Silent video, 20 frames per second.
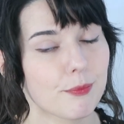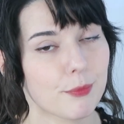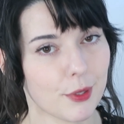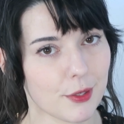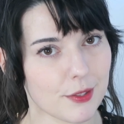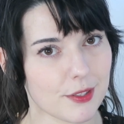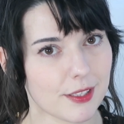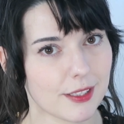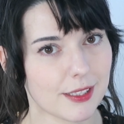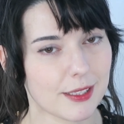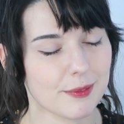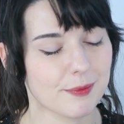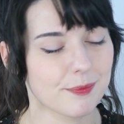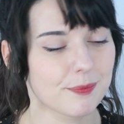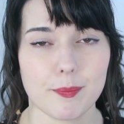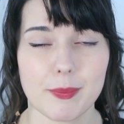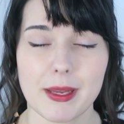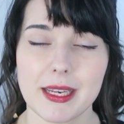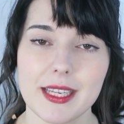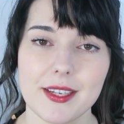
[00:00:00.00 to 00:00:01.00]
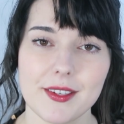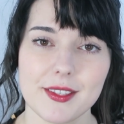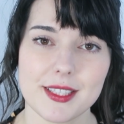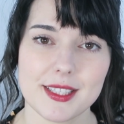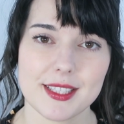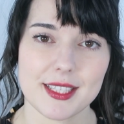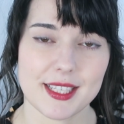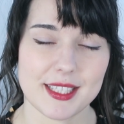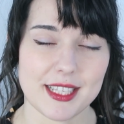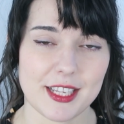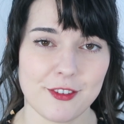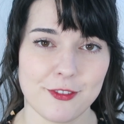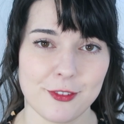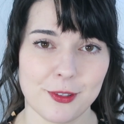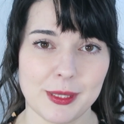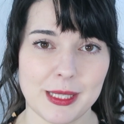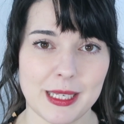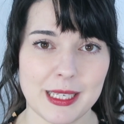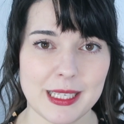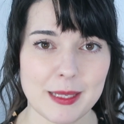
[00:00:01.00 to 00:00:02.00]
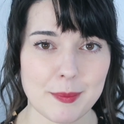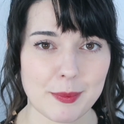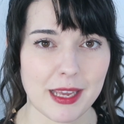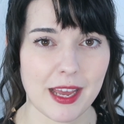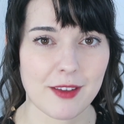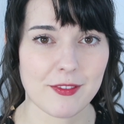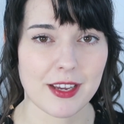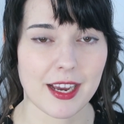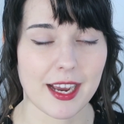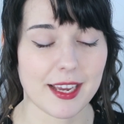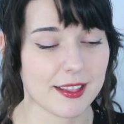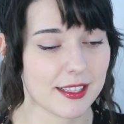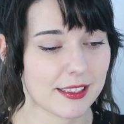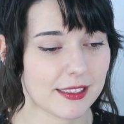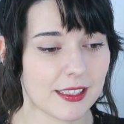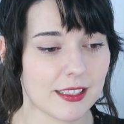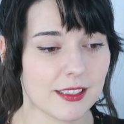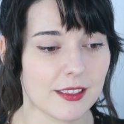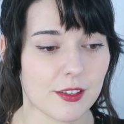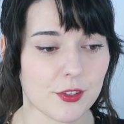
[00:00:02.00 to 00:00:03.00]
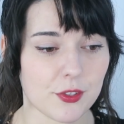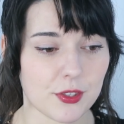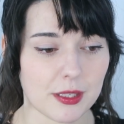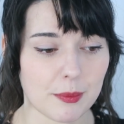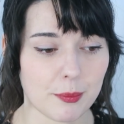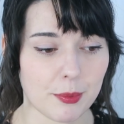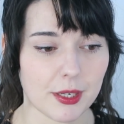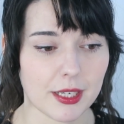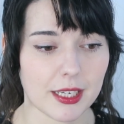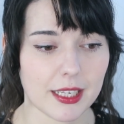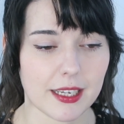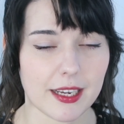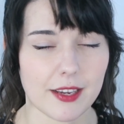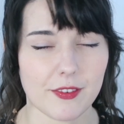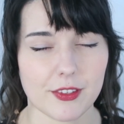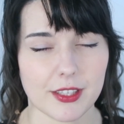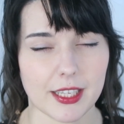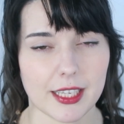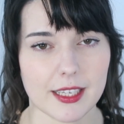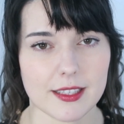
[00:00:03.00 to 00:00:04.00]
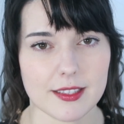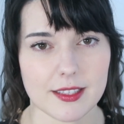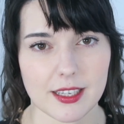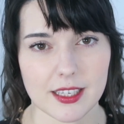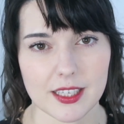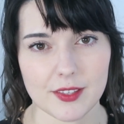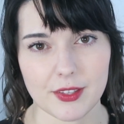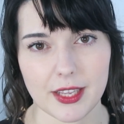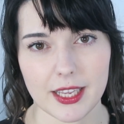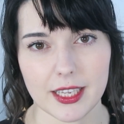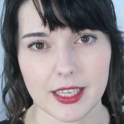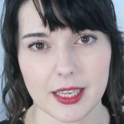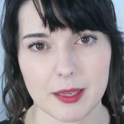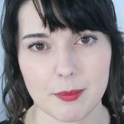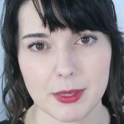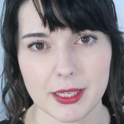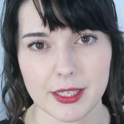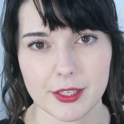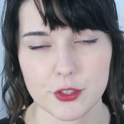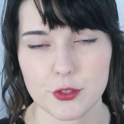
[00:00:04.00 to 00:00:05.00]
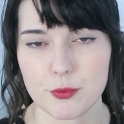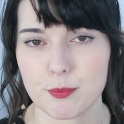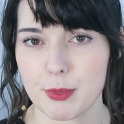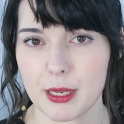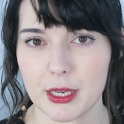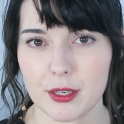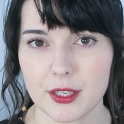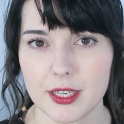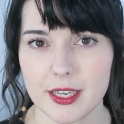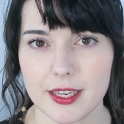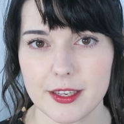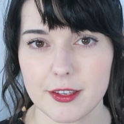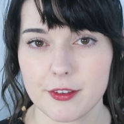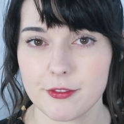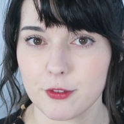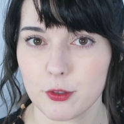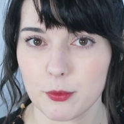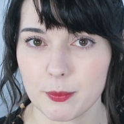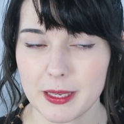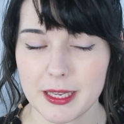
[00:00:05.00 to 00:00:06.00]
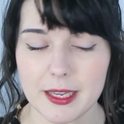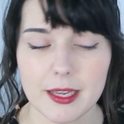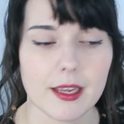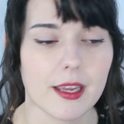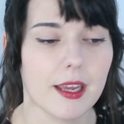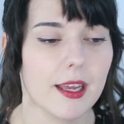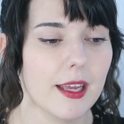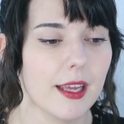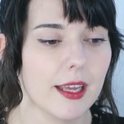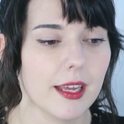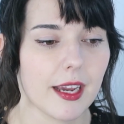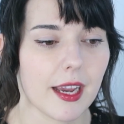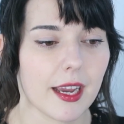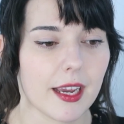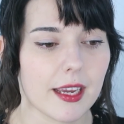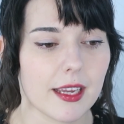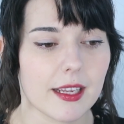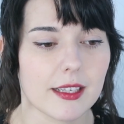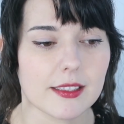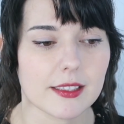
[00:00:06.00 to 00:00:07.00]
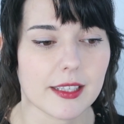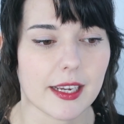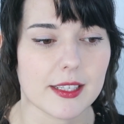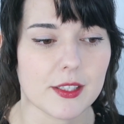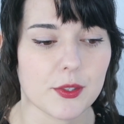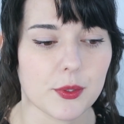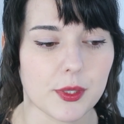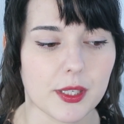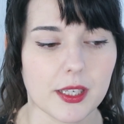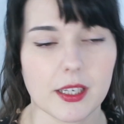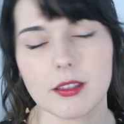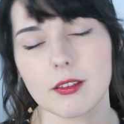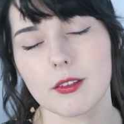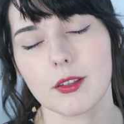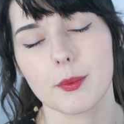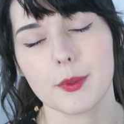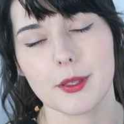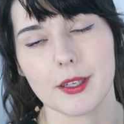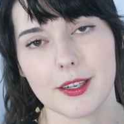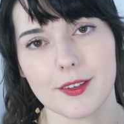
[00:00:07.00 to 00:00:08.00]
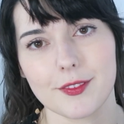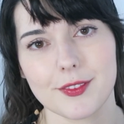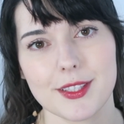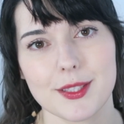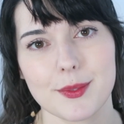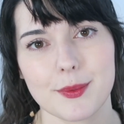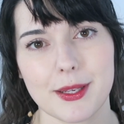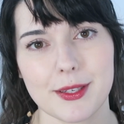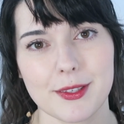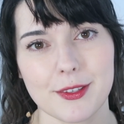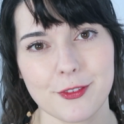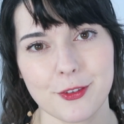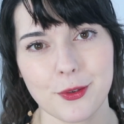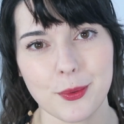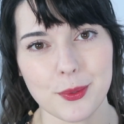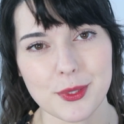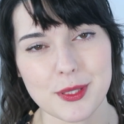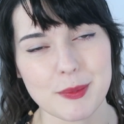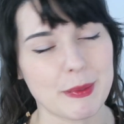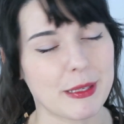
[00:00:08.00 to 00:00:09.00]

personally. But here it is as a full lip cover. I think that it looks really pretty. I feel like it's kind of like a pinkish berry for me, and I do get a lot of wear out of this one, of course,